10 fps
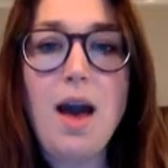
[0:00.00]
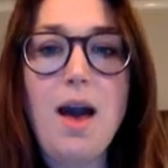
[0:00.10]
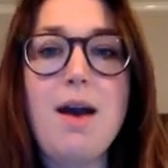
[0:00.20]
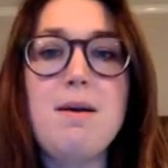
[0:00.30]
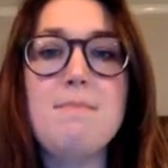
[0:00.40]

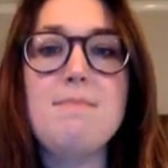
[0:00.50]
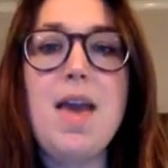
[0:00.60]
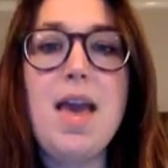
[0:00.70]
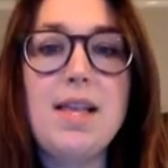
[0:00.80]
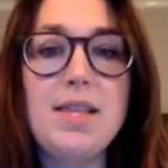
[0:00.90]

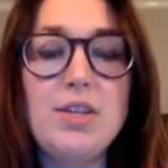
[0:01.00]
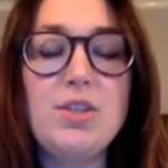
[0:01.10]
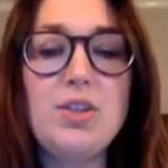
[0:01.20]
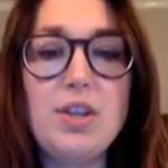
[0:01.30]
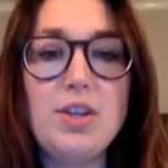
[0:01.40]
And
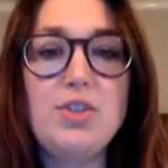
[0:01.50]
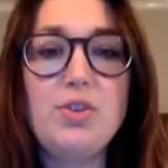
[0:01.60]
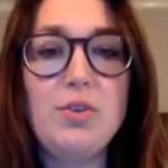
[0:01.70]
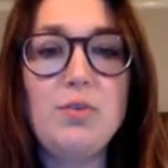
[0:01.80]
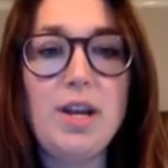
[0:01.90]
the
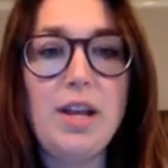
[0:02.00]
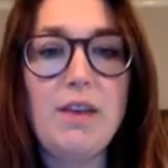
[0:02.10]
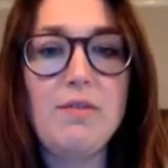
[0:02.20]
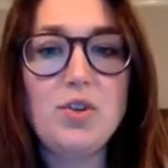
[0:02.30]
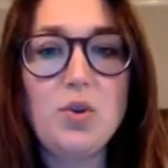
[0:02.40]
student reading
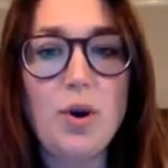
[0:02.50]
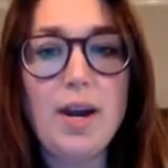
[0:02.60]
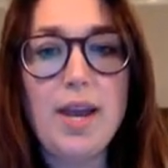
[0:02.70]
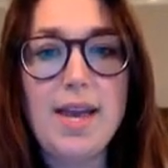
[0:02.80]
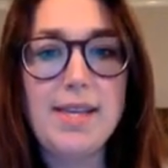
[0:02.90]

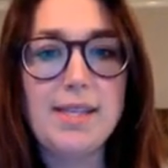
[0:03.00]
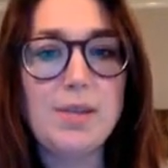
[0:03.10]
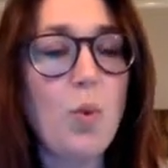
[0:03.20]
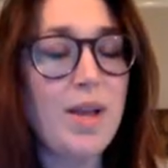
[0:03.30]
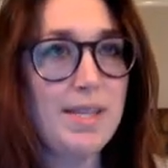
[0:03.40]
inventory is
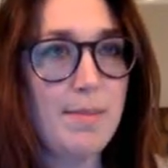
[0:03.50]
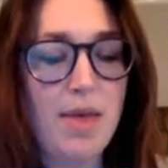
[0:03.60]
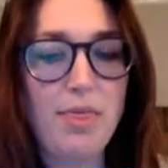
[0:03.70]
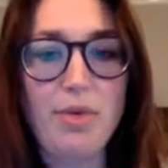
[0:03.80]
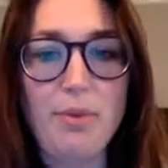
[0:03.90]
once a
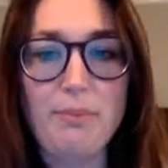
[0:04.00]
month.